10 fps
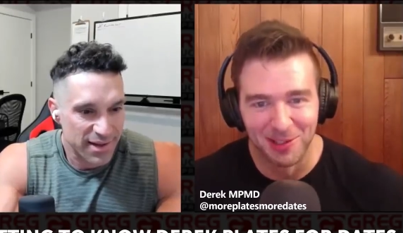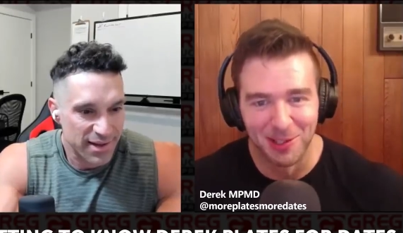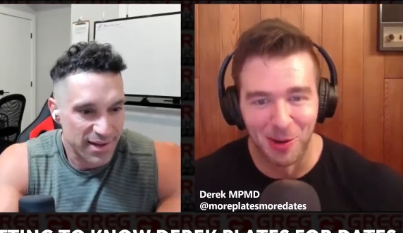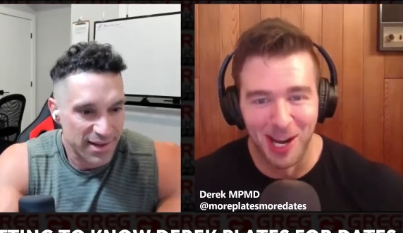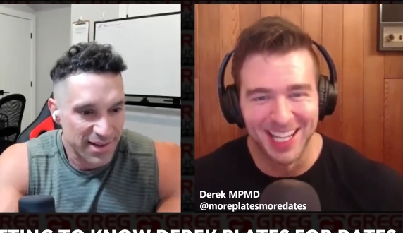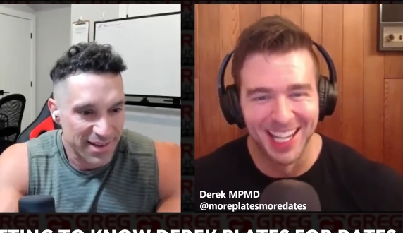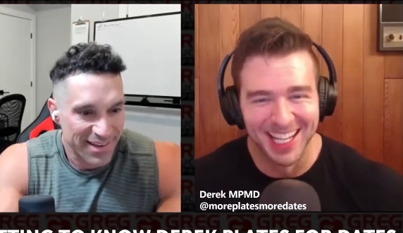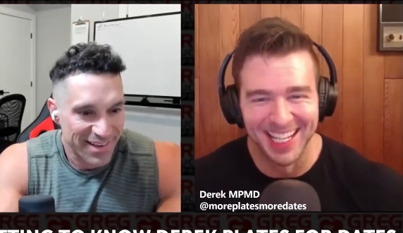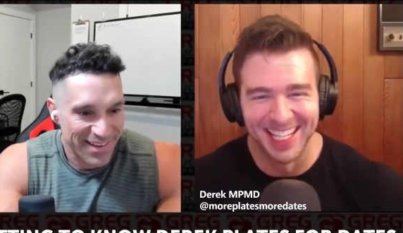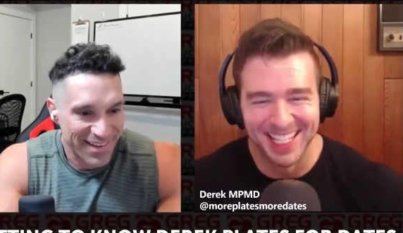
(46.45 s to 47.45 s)

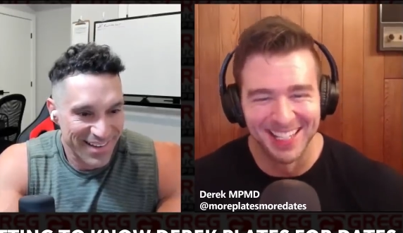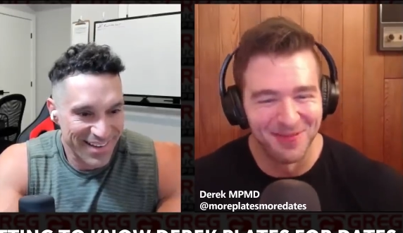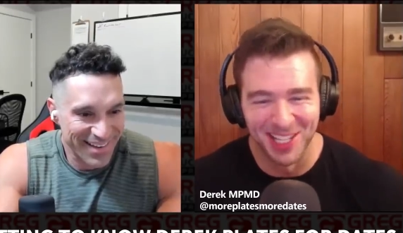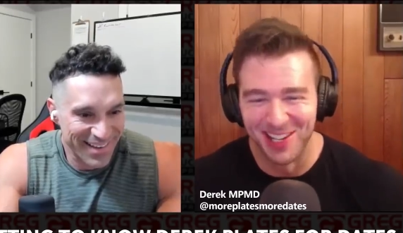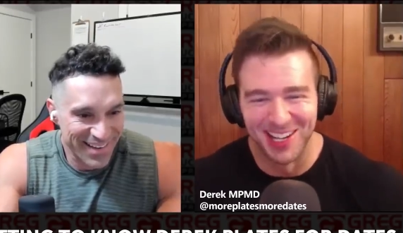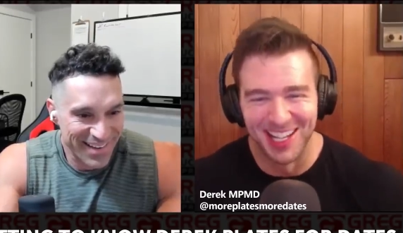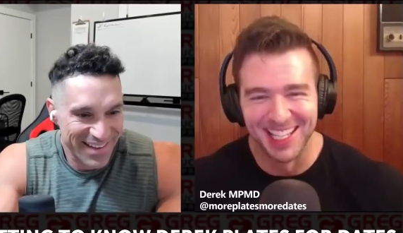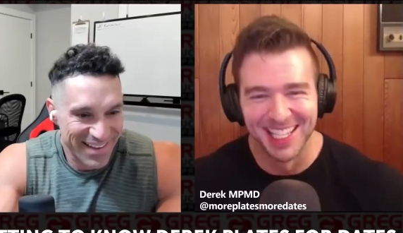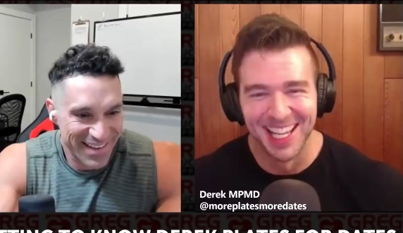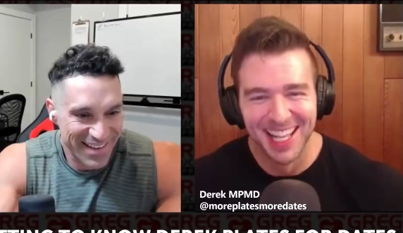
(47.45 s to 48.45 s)
Speaker 1: correctly to be
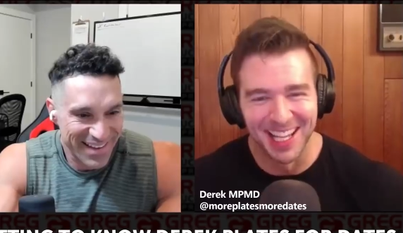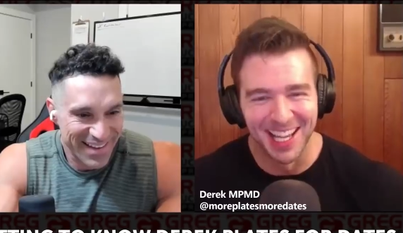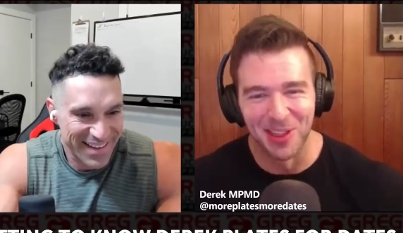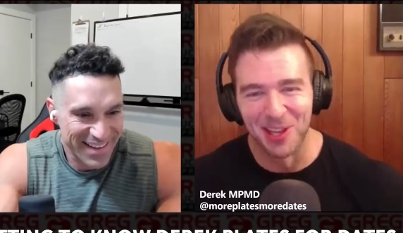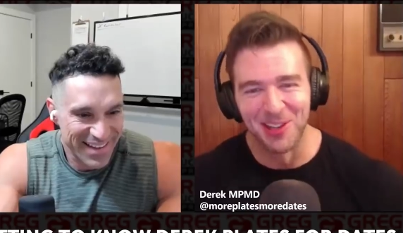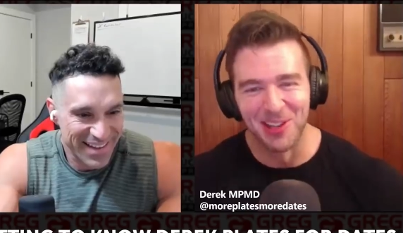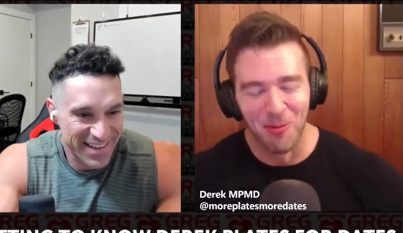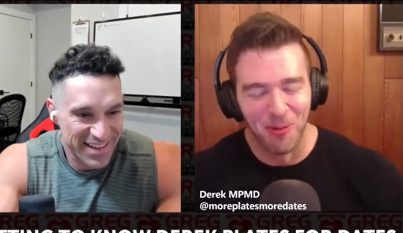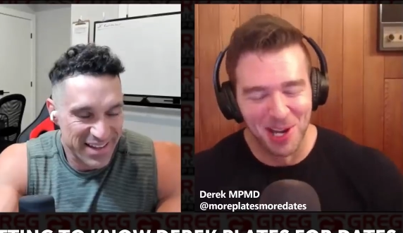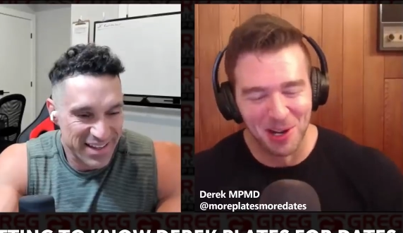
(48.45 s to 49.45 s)
honest like i thought you kind of
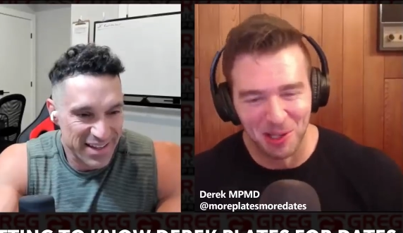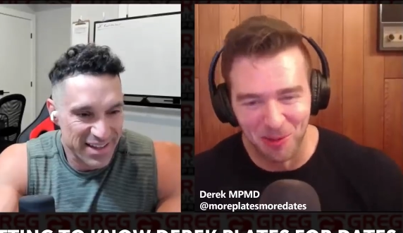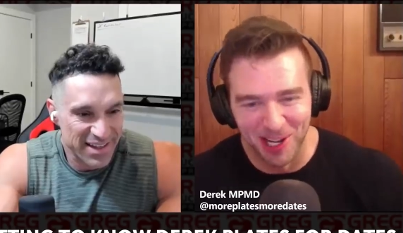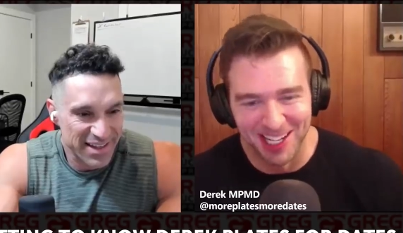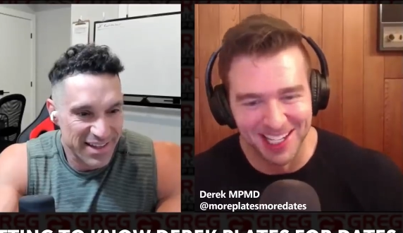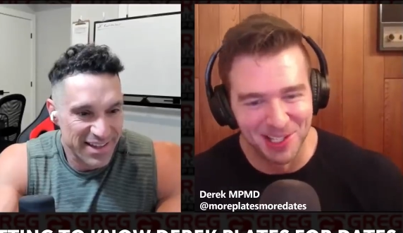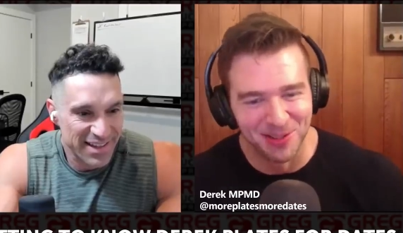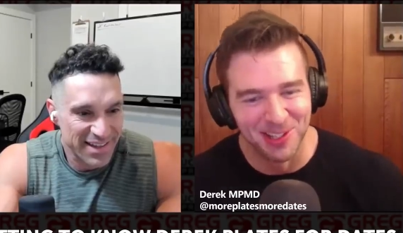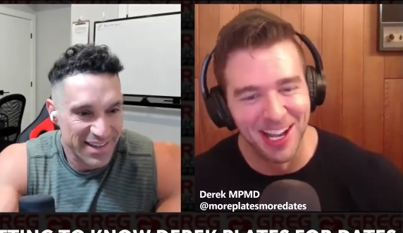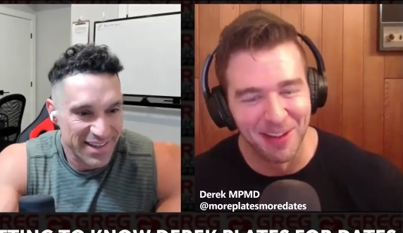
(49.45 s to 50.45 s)
went out of your way to do
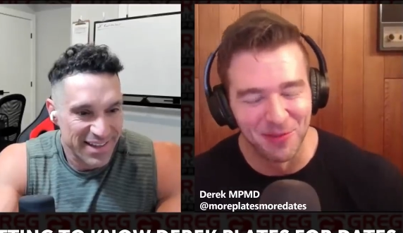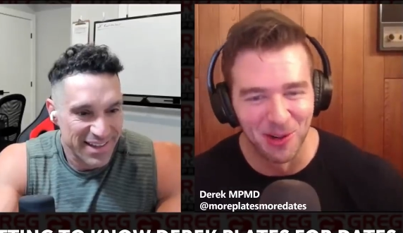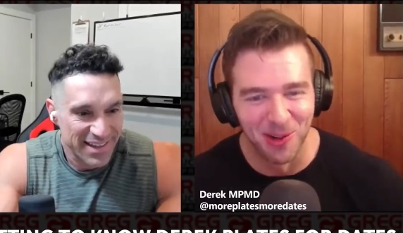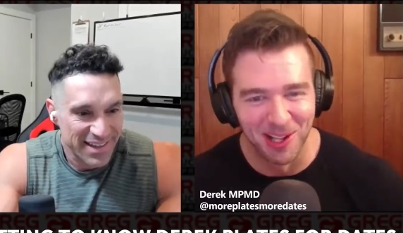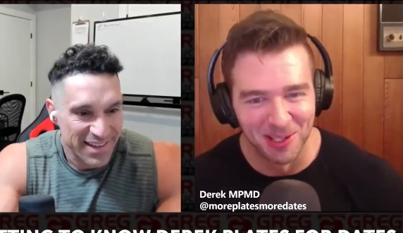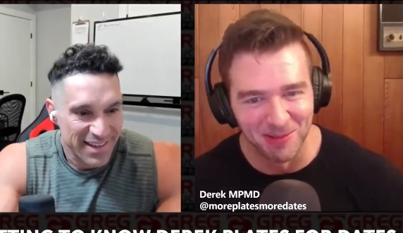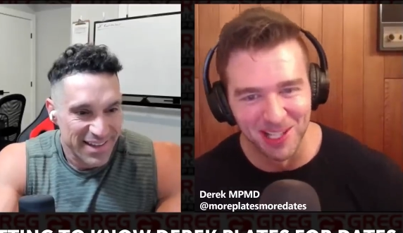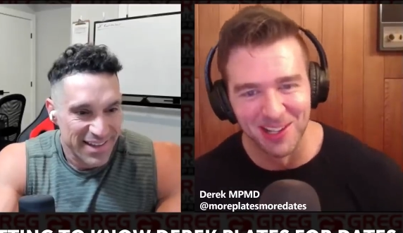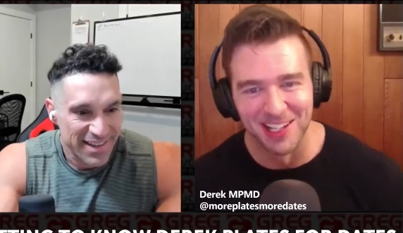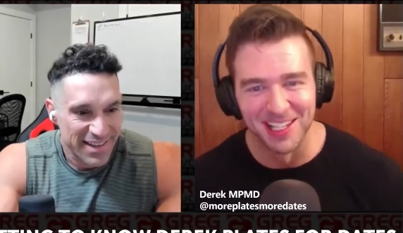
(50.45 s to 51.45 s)
it after a while to be
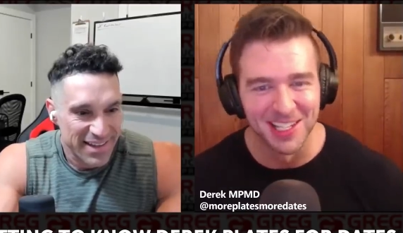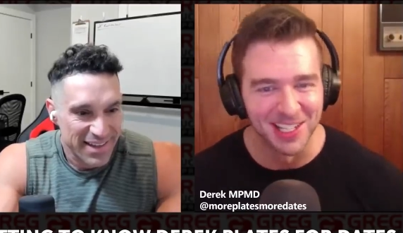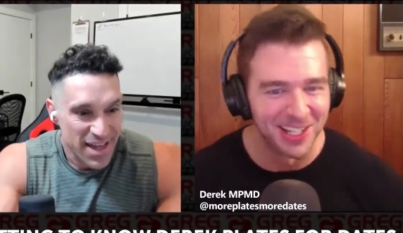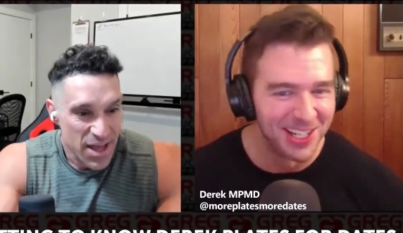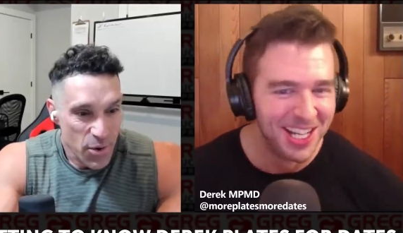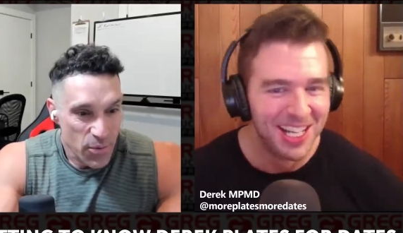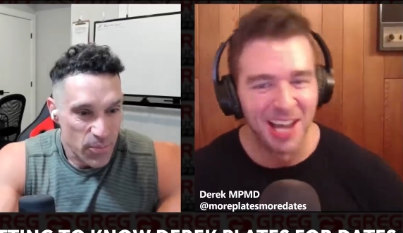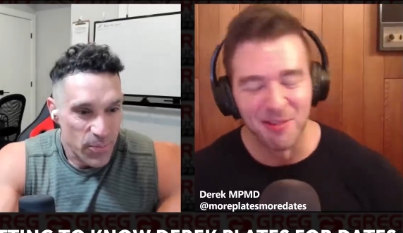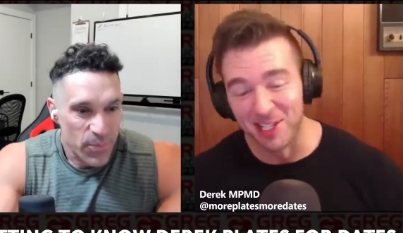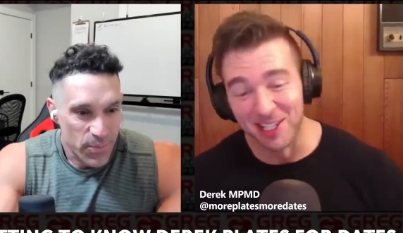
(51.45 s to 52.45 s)
honest so i
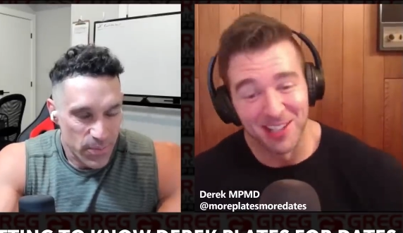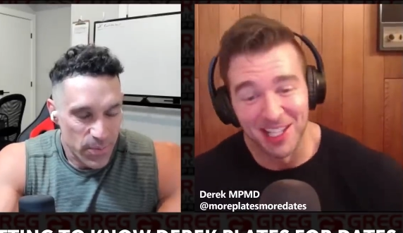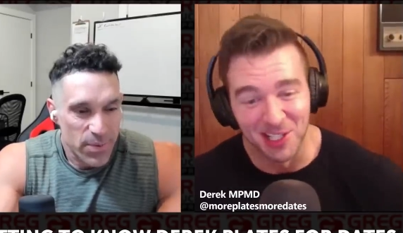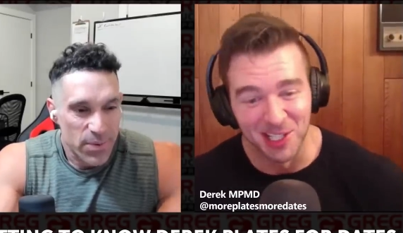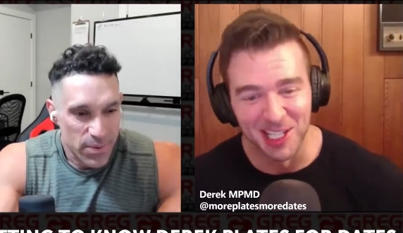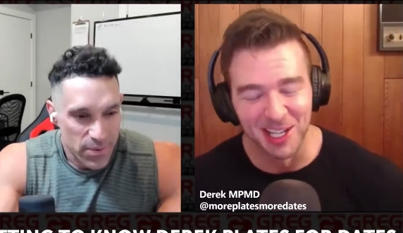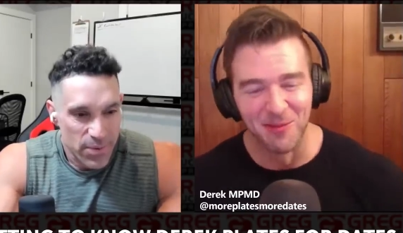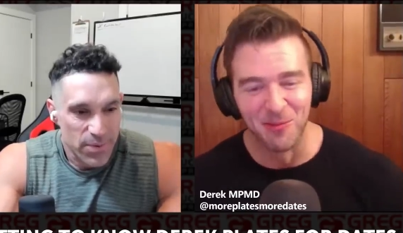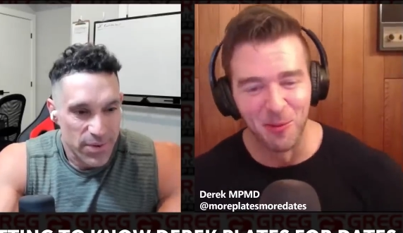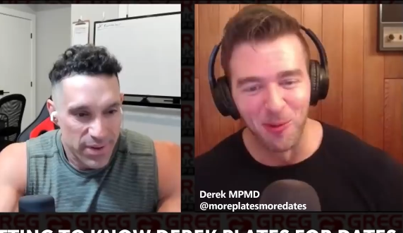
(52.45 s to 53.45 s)
was like oh that's just like
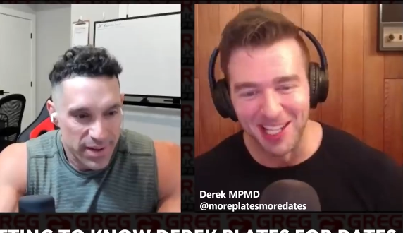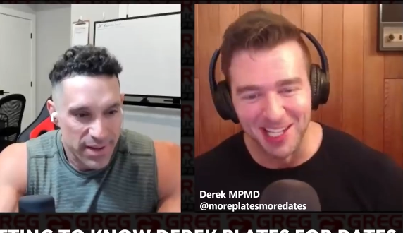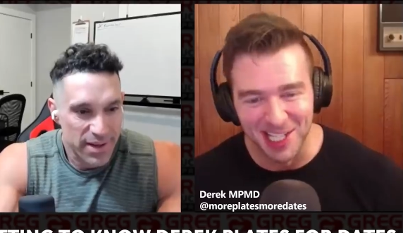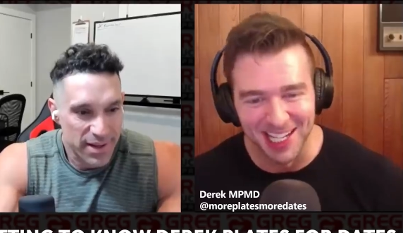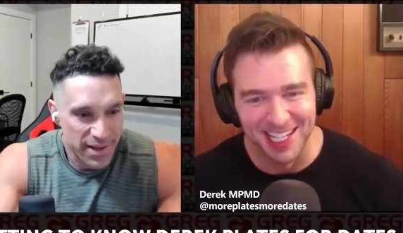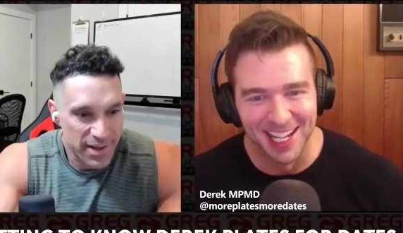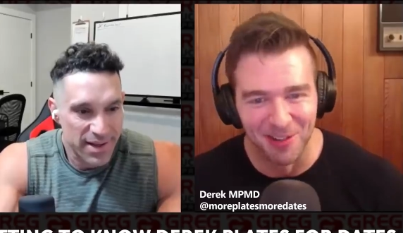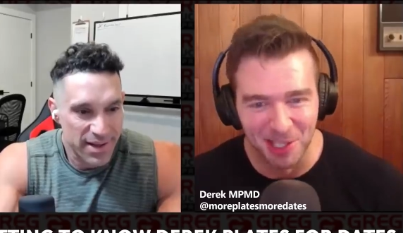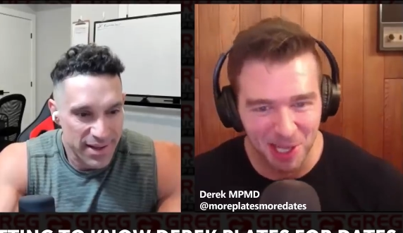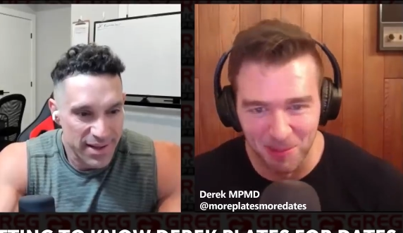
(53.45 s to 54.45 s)
the way he's saying it now
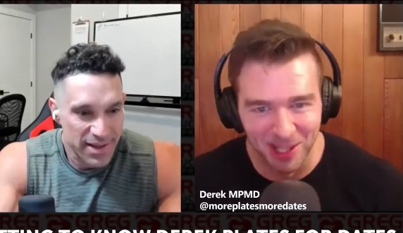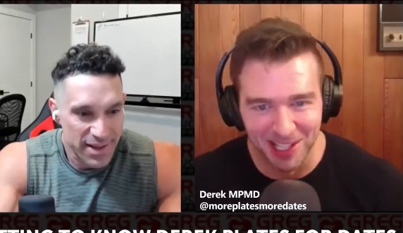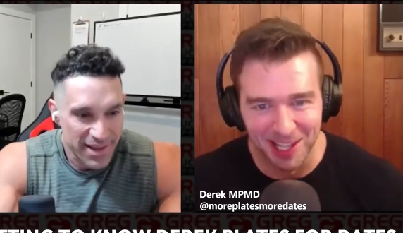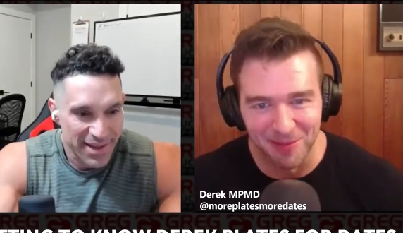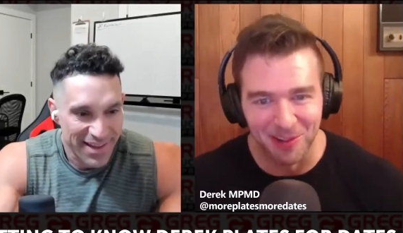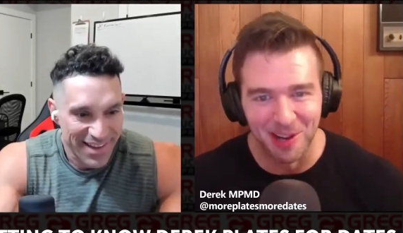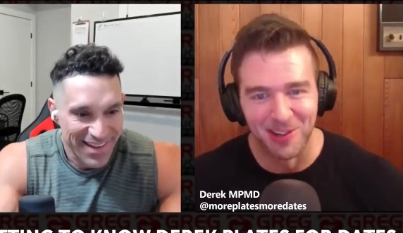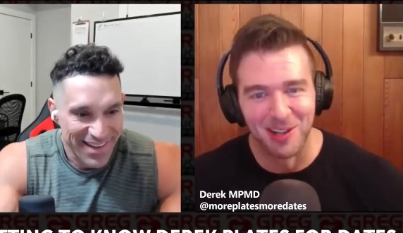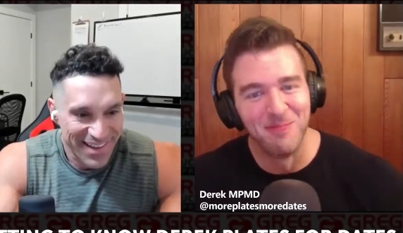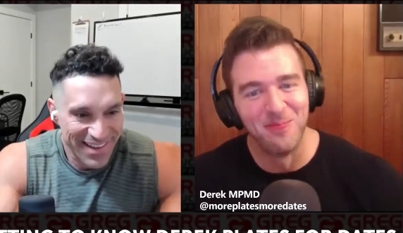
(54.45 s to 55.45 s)
it's going to be like that
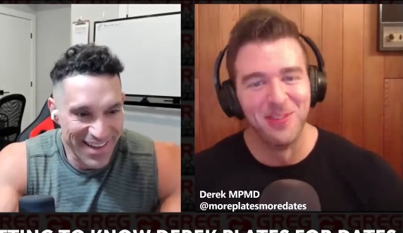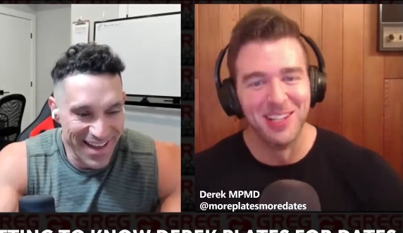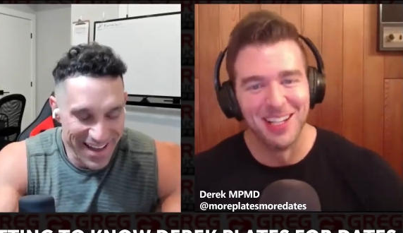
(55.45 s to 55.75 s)
forever but